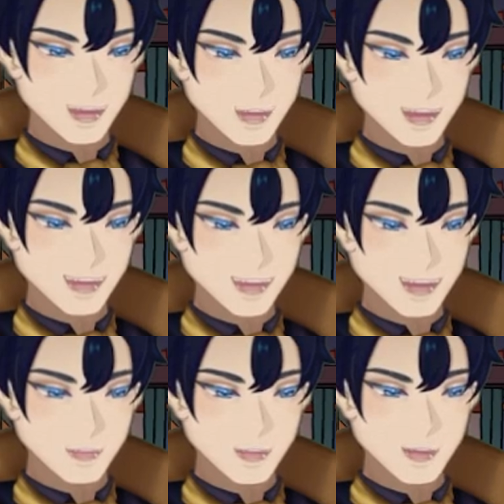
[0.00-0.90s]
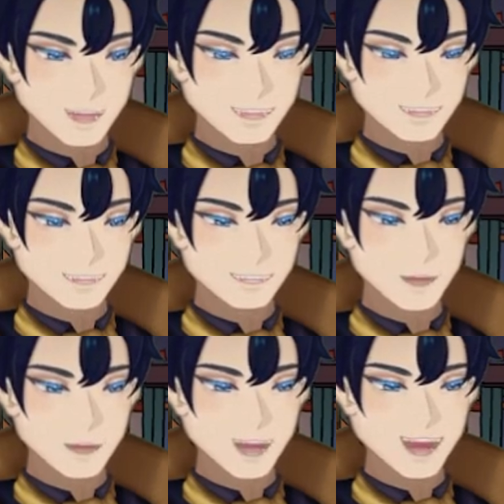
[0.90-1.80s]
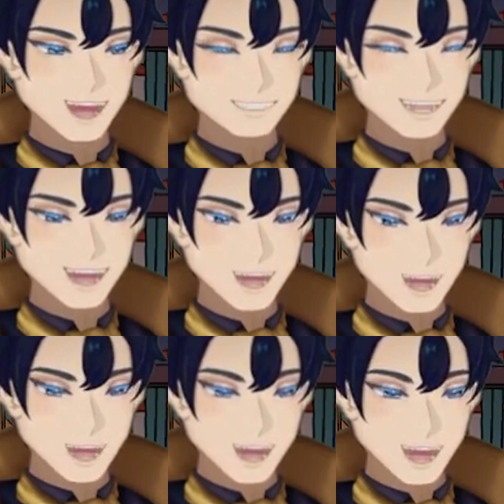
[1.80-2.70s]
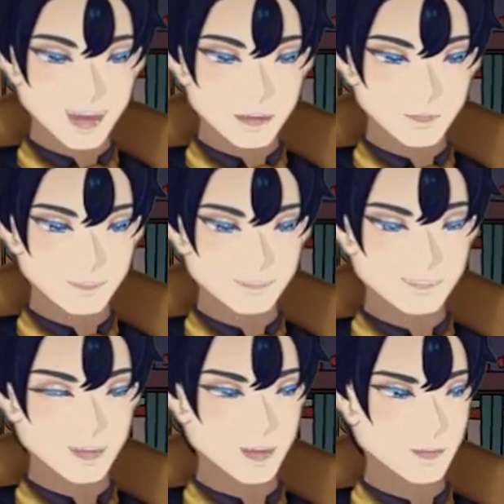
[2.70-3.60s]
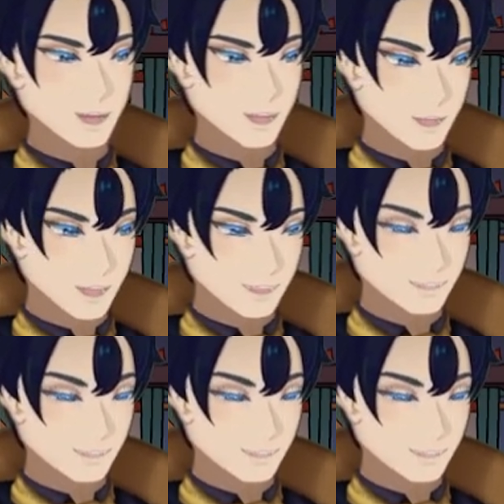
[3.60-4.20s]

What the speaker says: only contemptible, it was, they saw now, definitely